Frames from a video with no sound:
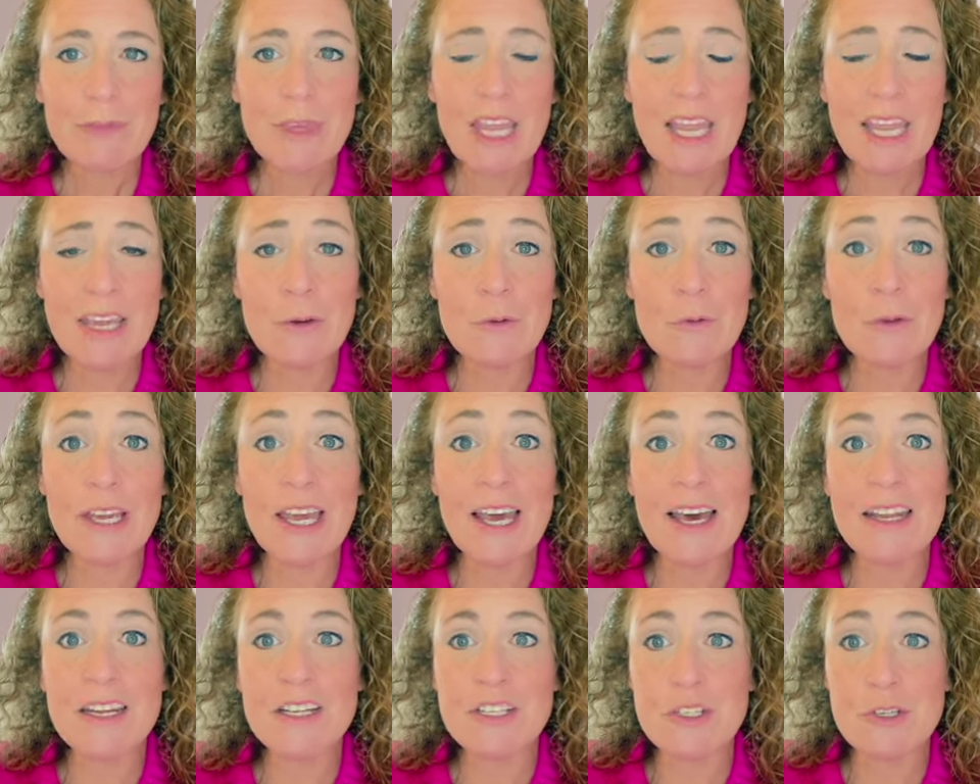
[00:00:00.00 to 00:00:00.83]
I only
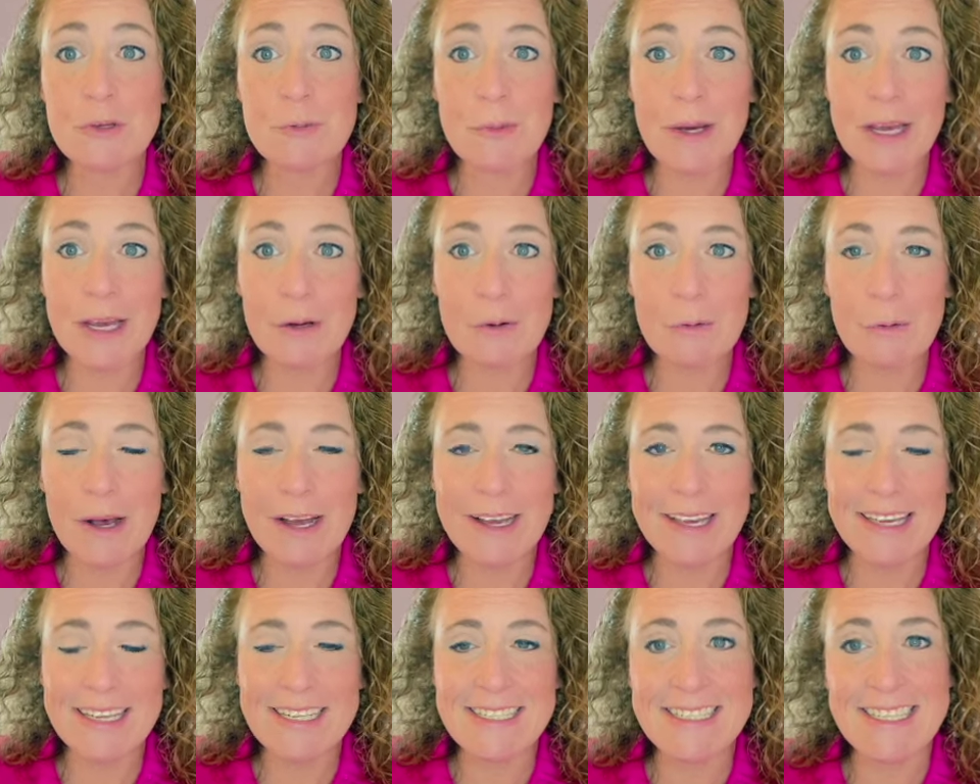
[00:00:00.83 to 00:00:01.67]
got a 2-mile
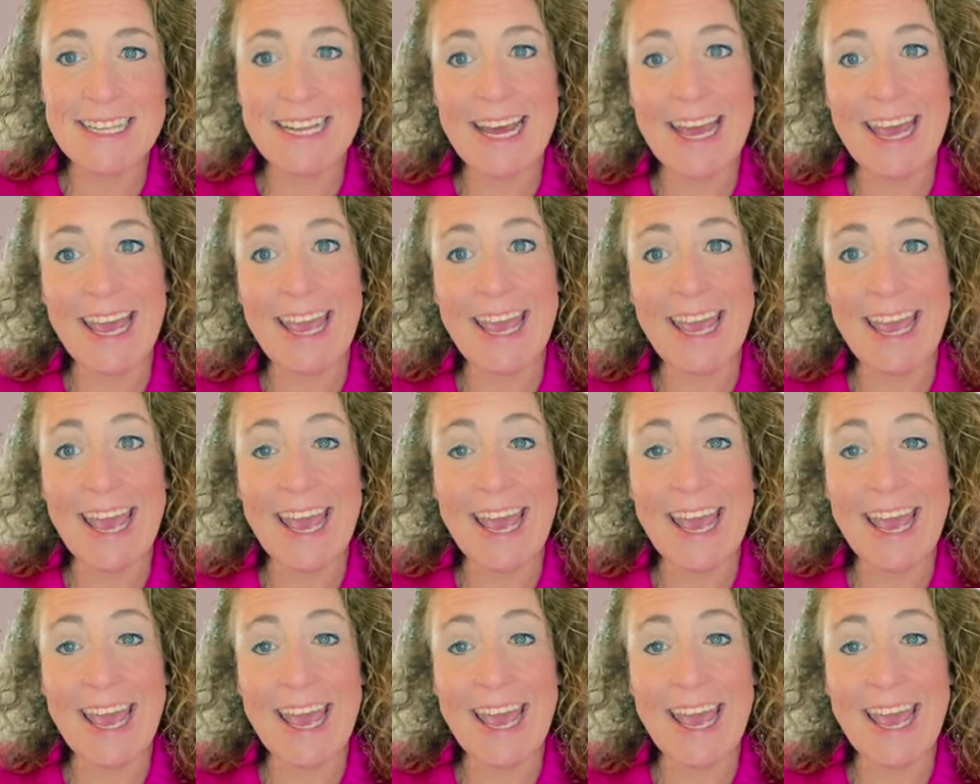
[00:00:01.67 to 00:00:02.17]
walk in today,